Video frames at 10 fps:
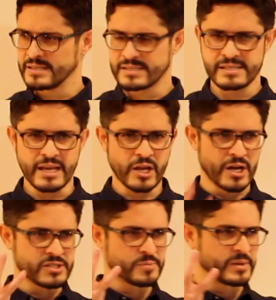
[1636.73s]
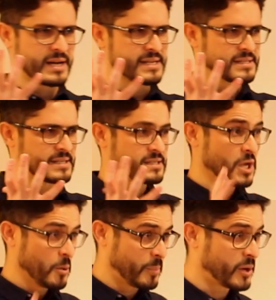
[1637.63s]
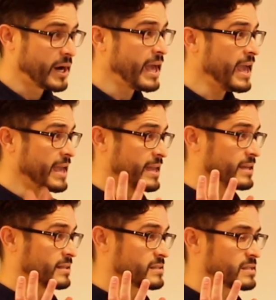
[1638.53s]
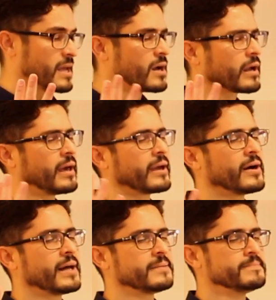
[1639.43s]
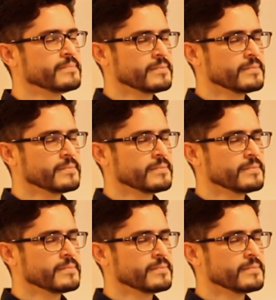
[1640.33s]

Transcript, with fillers: seek God's presence, pray, saying, okay, God,